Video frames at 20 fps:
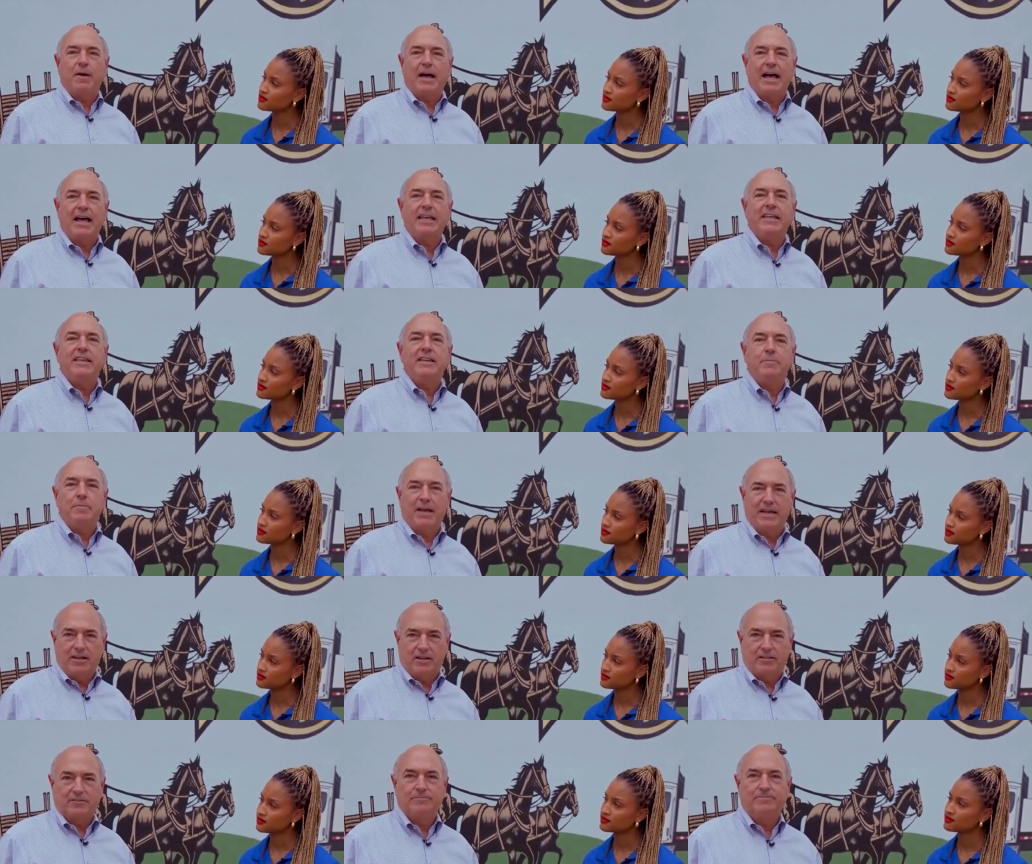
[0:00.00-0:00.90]
Speaker 1: by
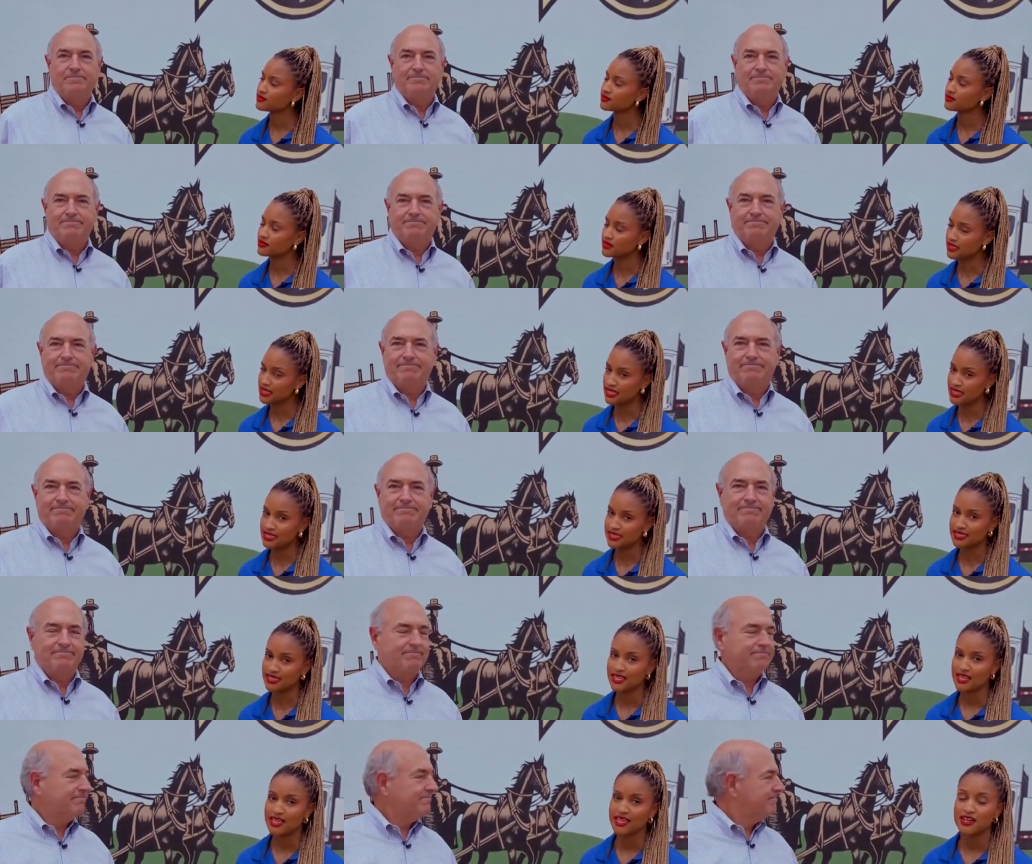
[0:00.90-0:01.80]
email.
Speaker 2: Nice.
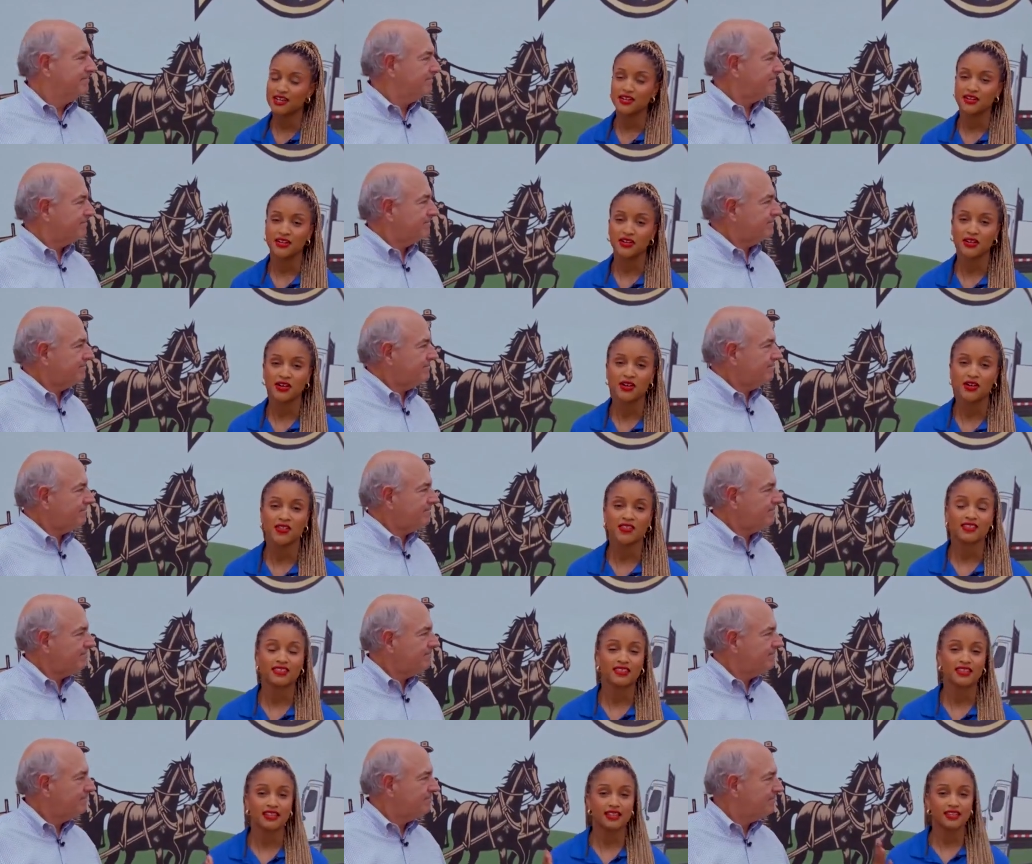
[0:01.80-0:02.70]
Now, y'all,
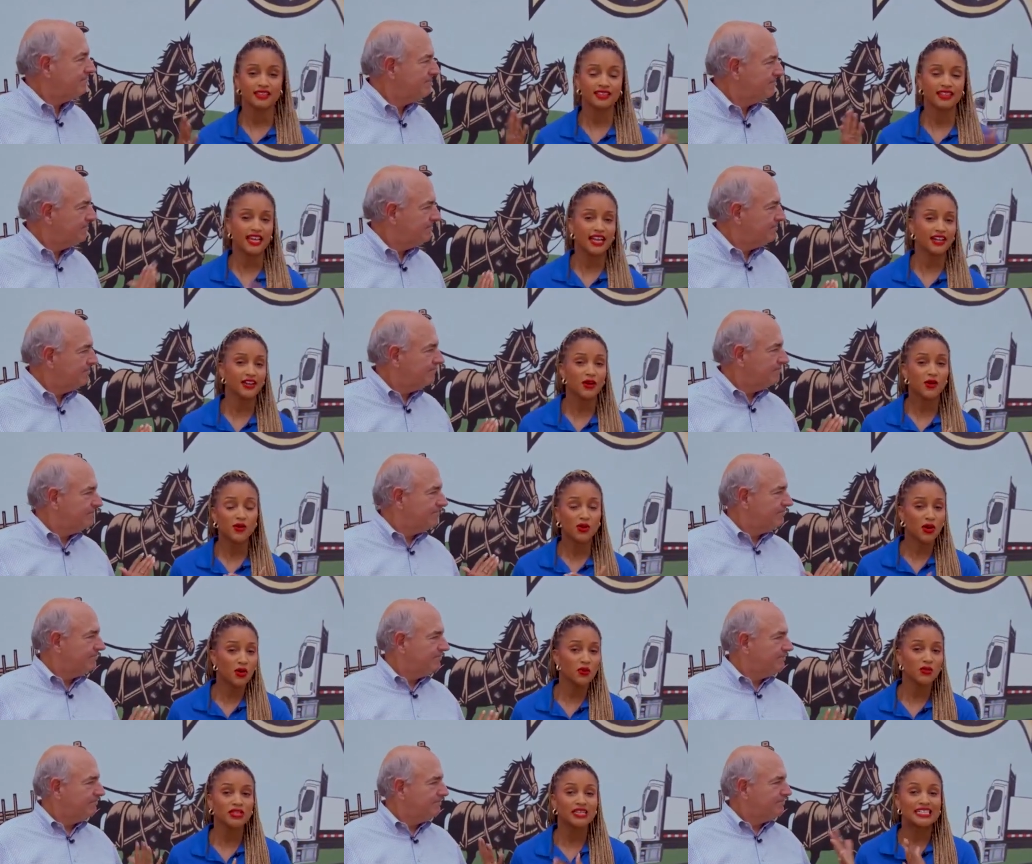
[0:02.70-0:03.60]
they don't
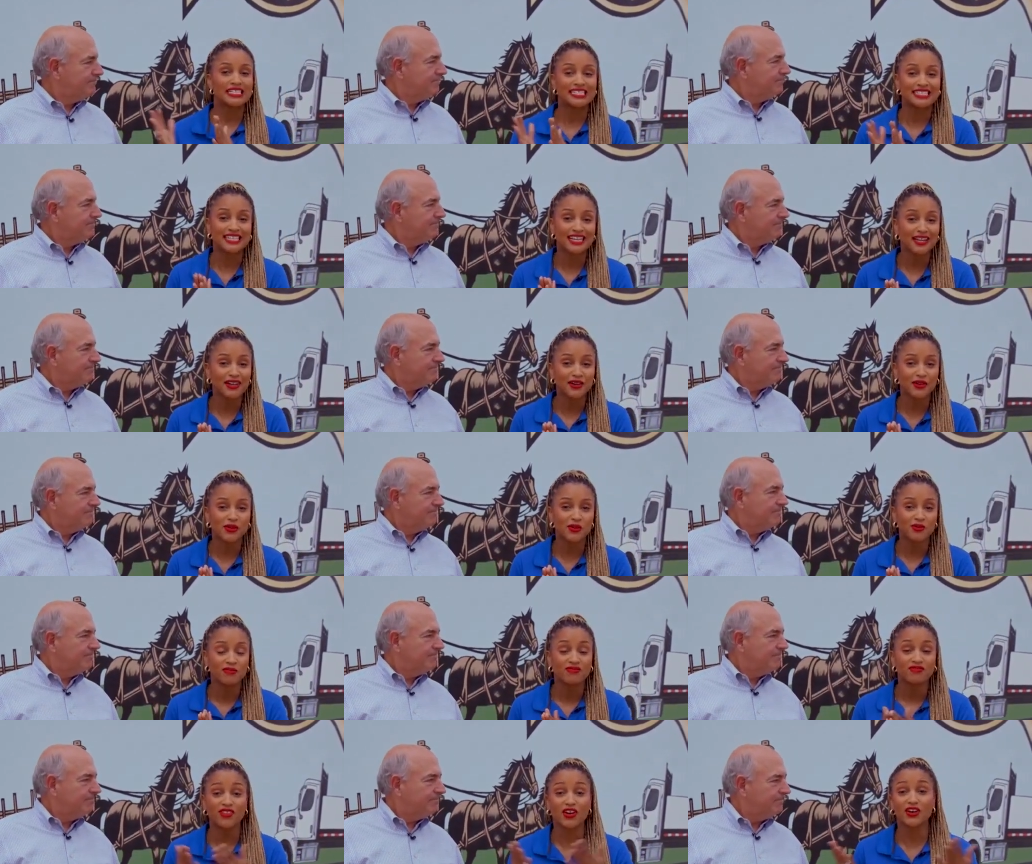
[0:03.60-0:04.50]
only sell
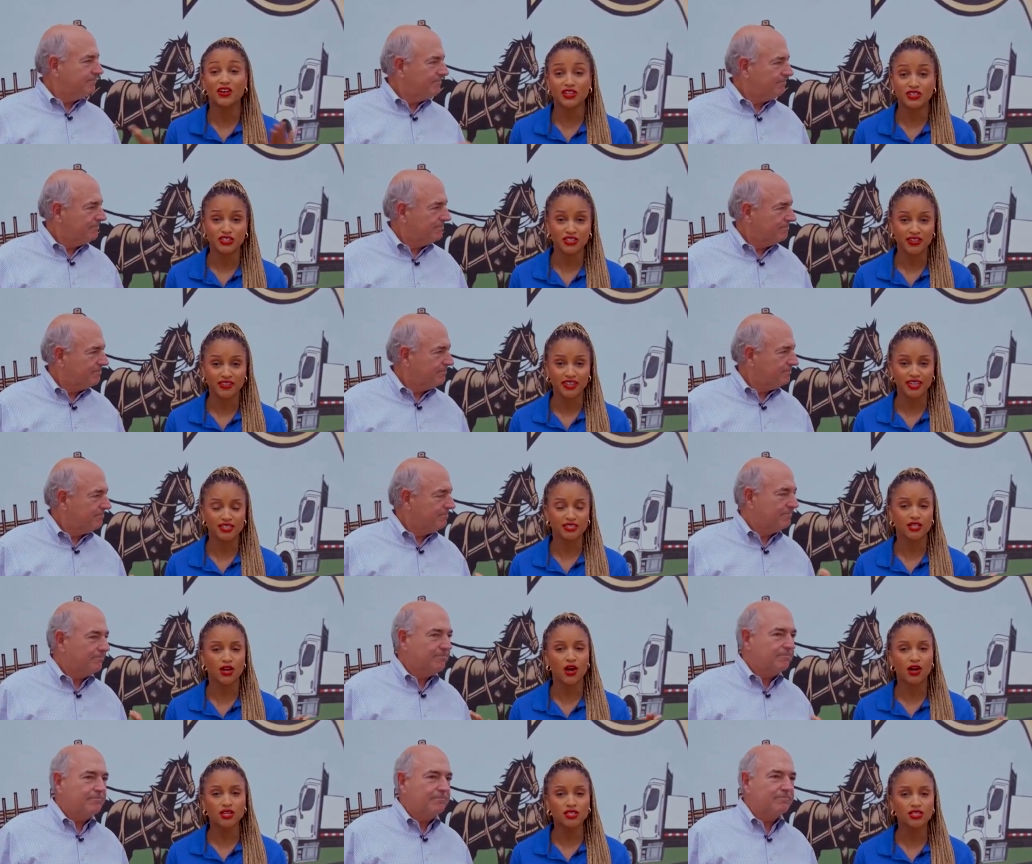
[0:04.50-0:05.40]
furniture. There's
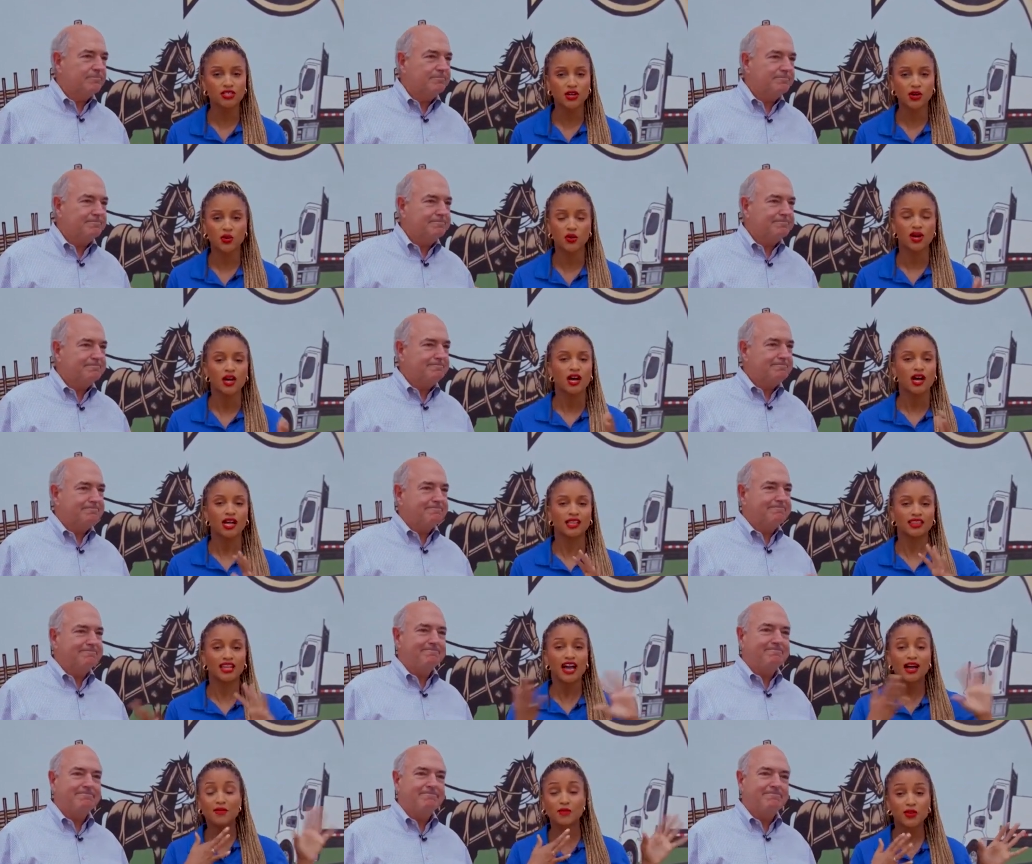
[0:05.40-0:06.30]
also a
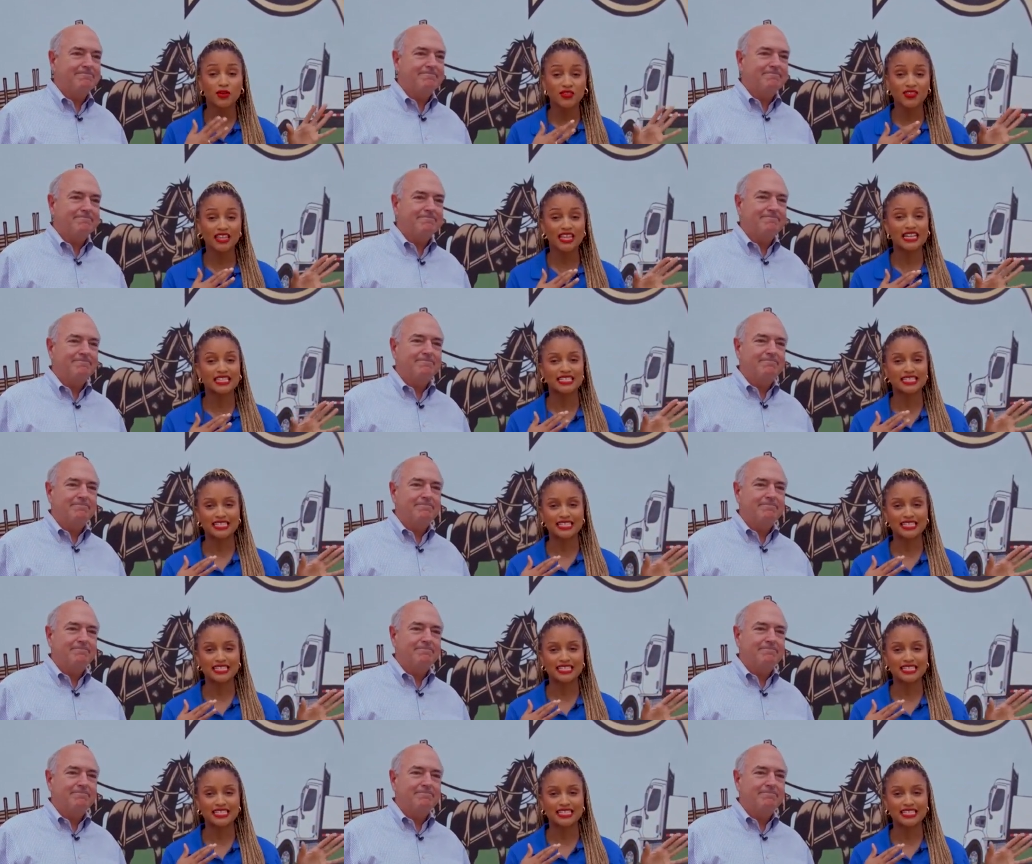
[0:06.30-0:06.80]
lot more things